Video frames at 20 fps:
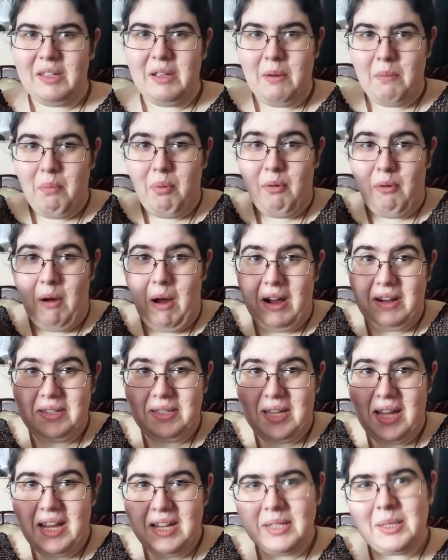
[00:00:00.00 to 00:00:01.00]

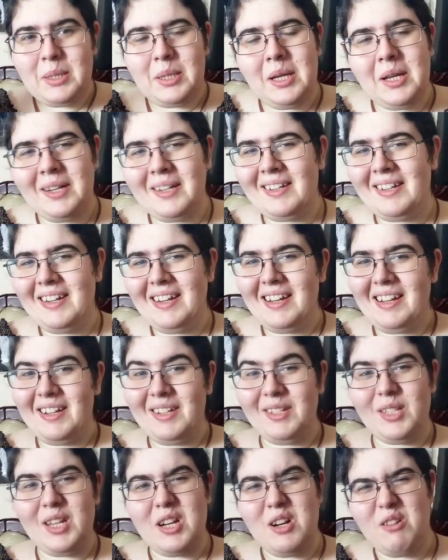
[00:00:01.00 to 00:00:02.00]

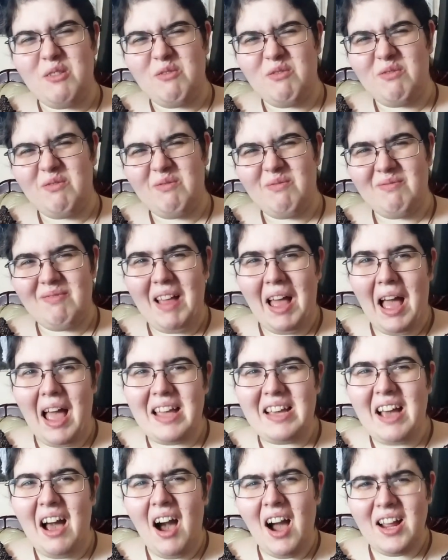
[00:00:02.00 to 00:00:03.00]
because I
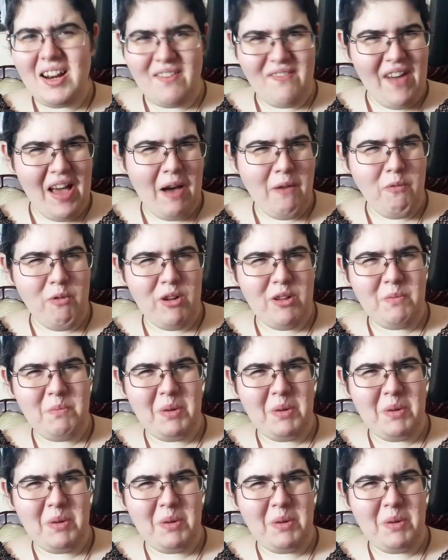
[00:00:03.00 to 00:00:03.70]
kind of have one,